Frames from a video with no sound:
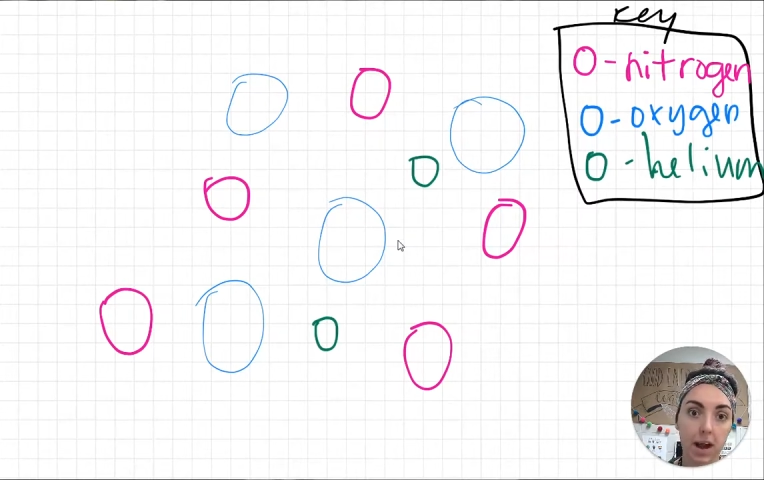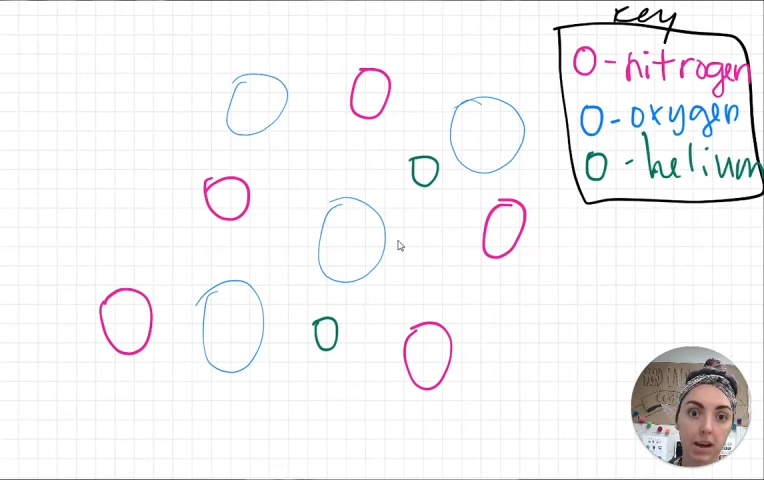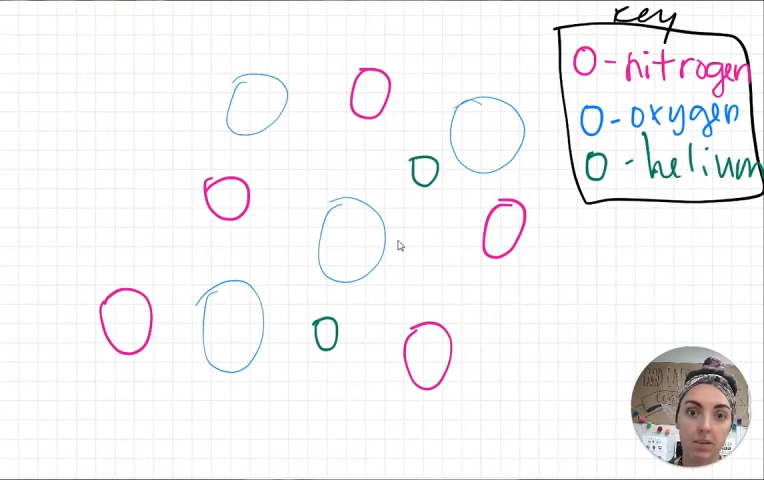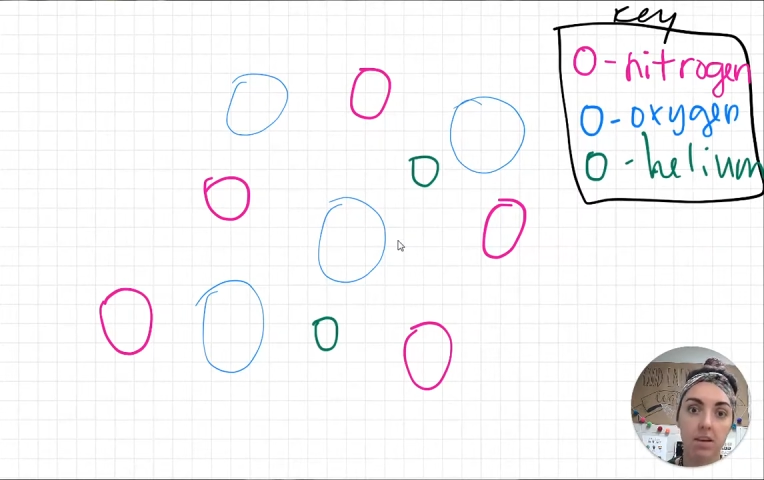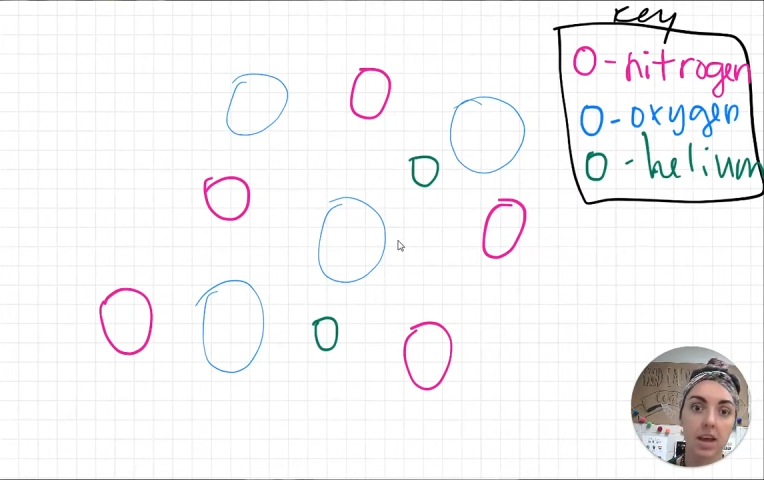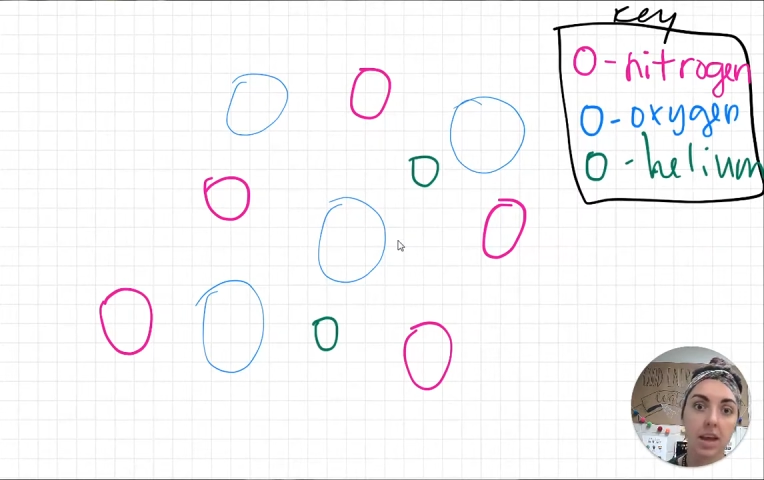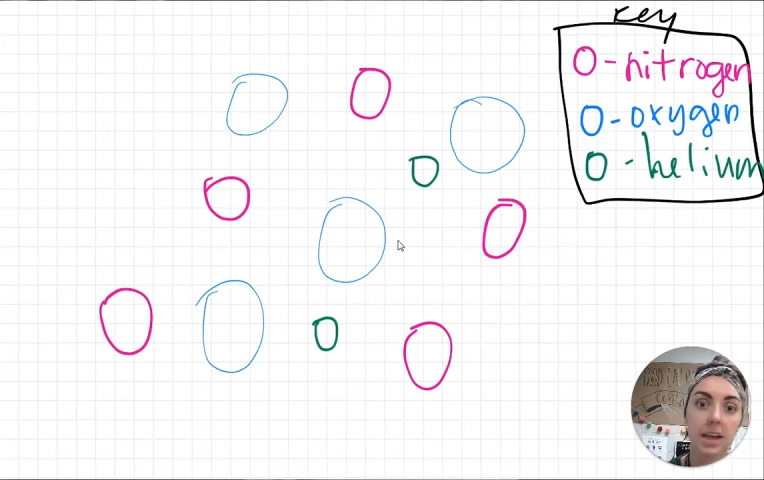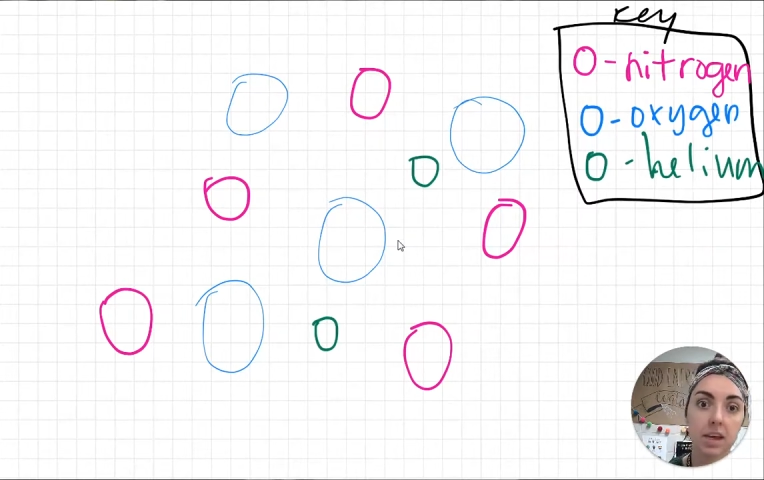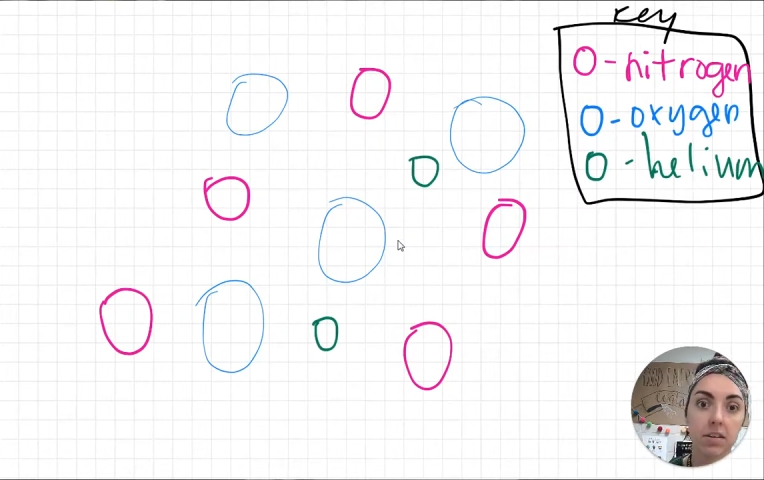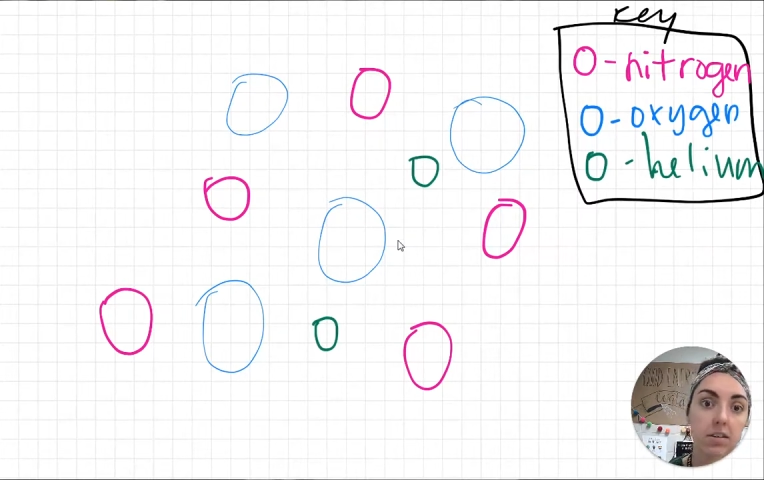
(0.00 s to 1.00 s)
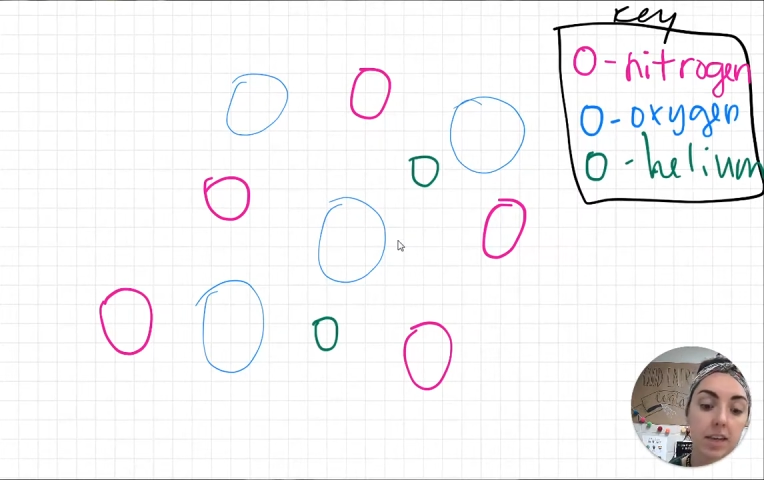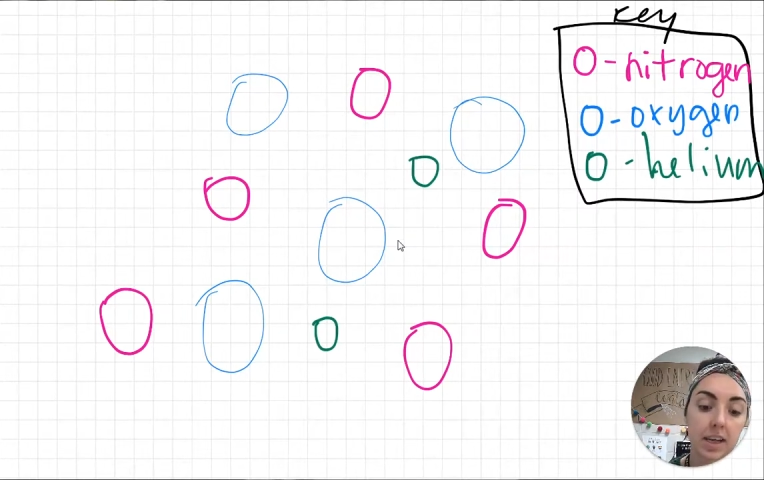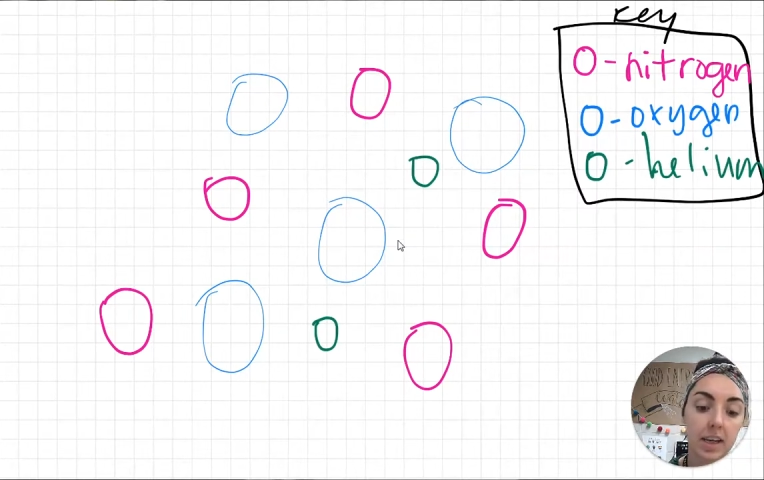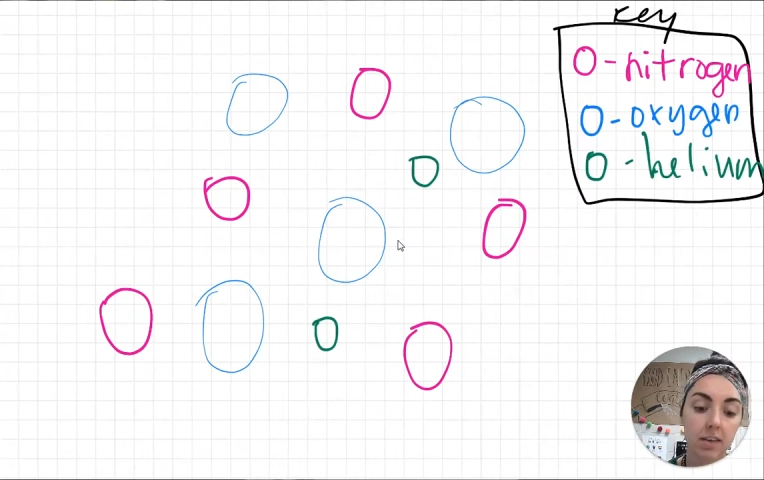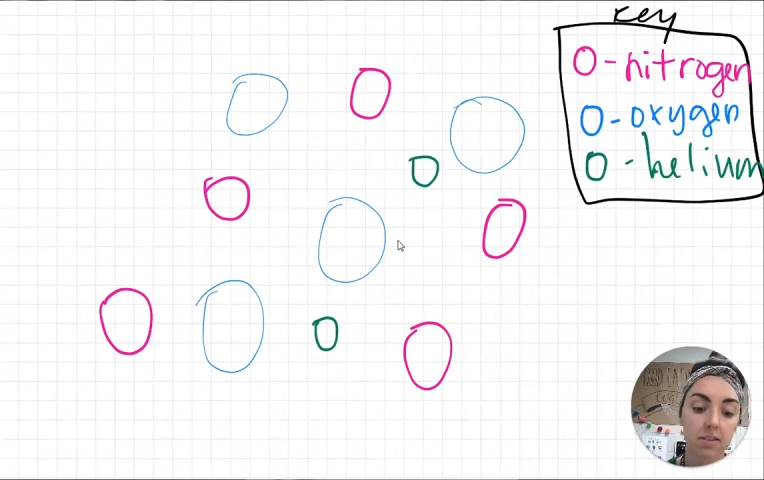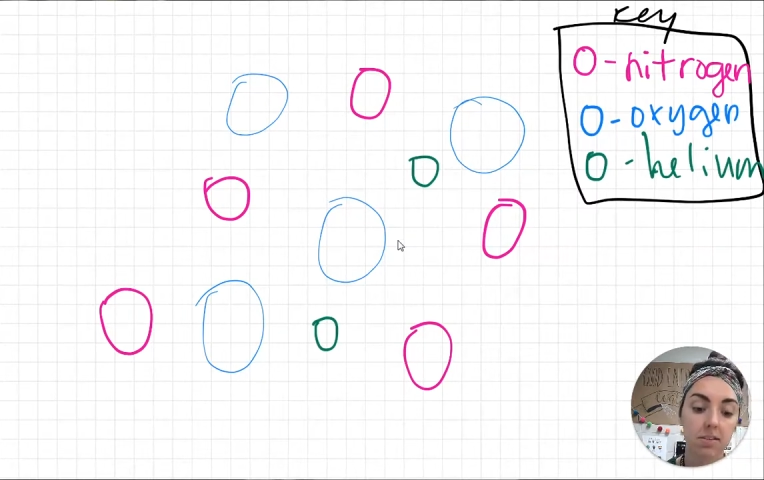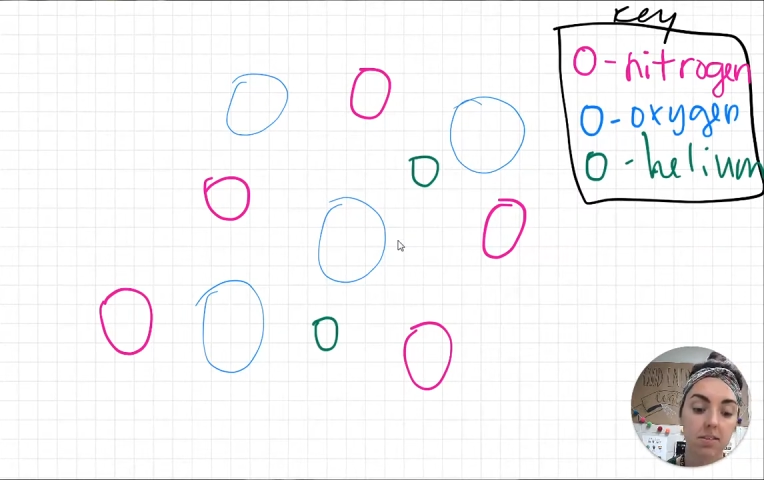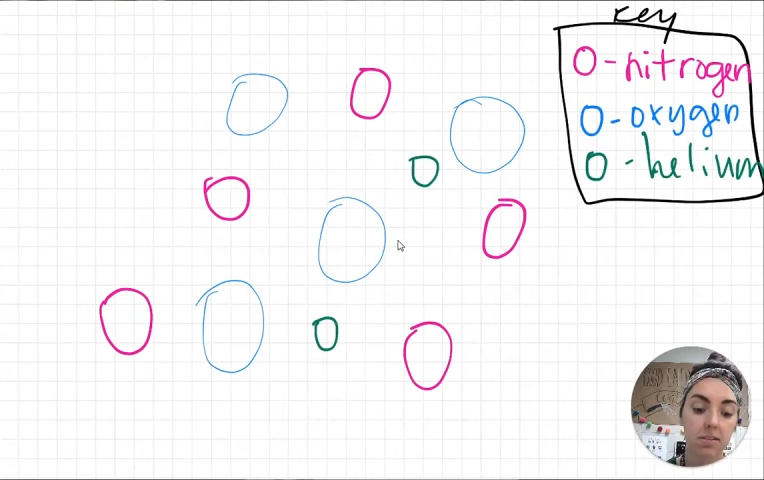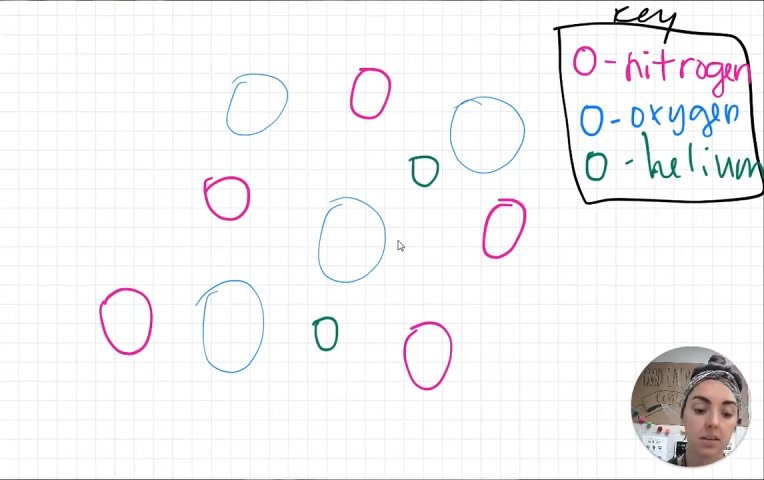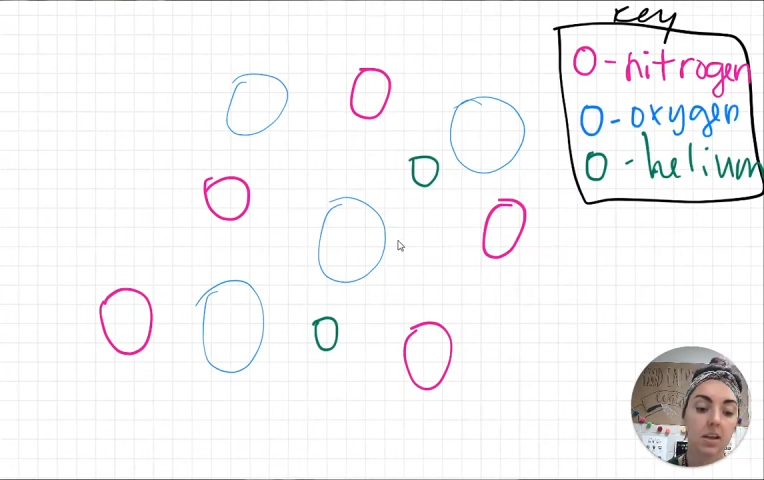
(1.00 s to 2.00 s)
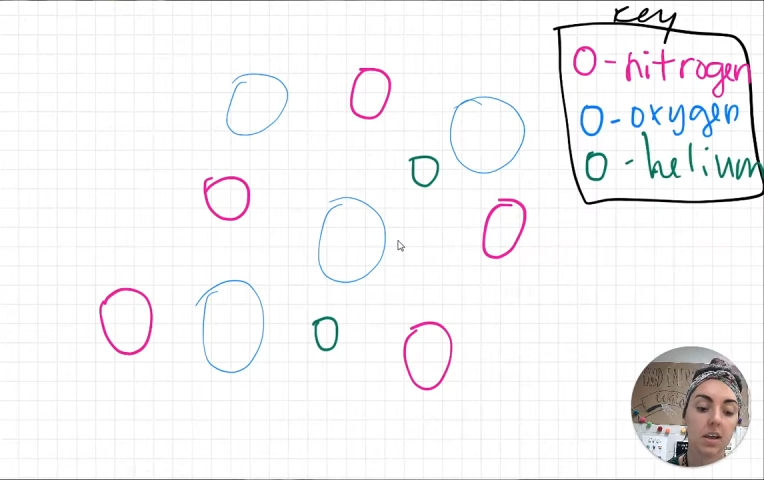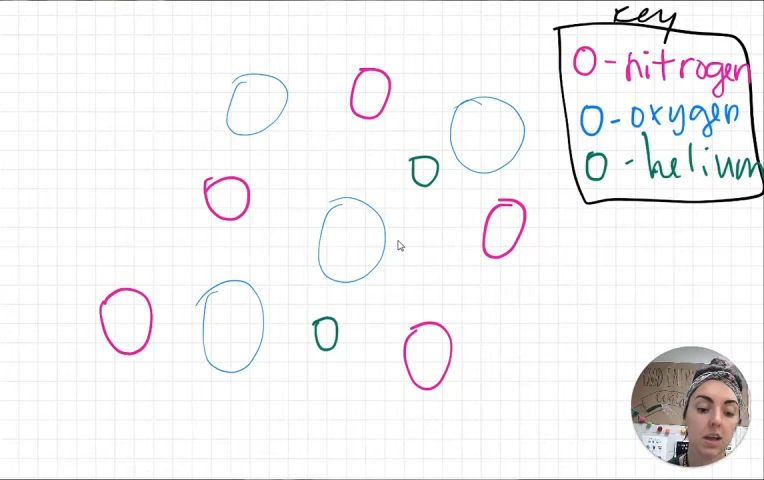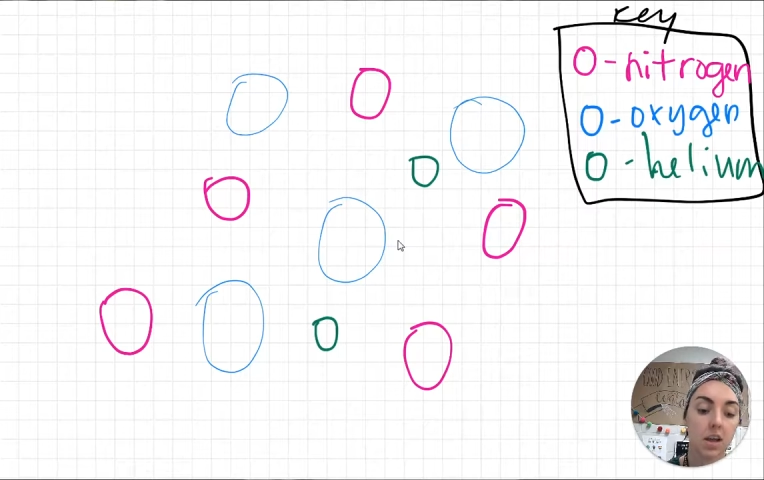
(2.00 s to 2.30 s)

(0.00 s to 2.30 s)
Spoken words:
Here's the keys. If